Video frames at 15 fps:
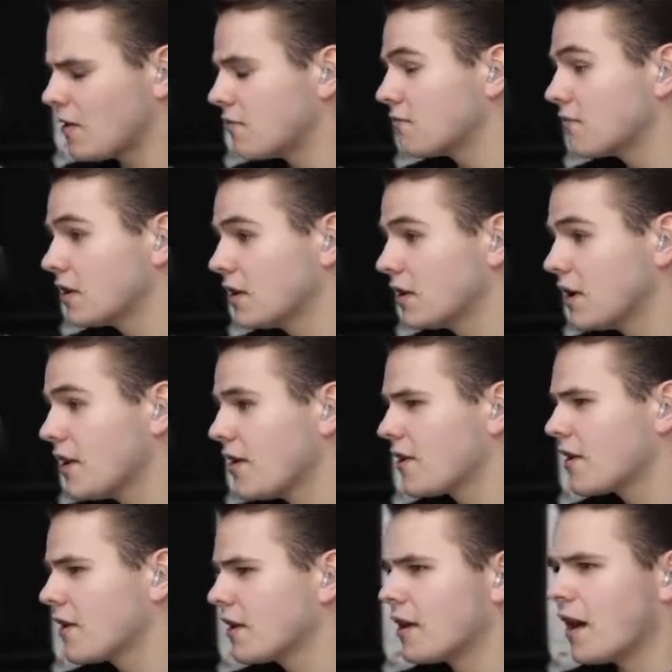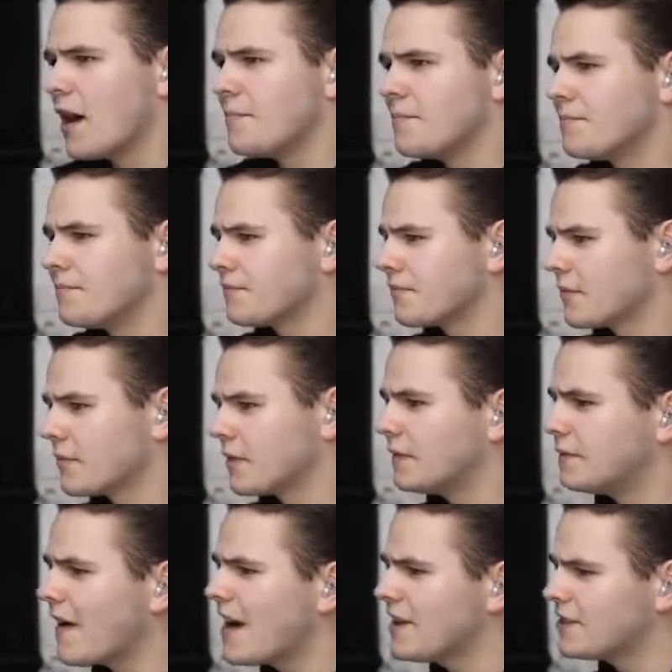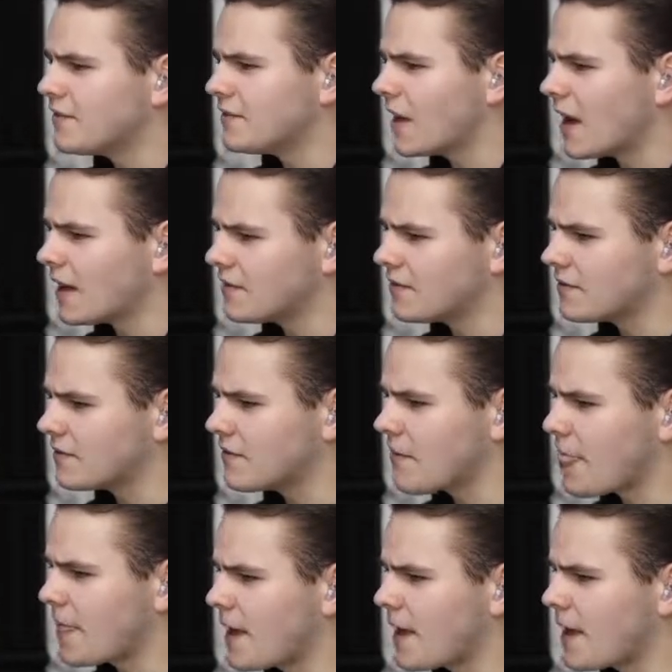you know, um, the fate of life.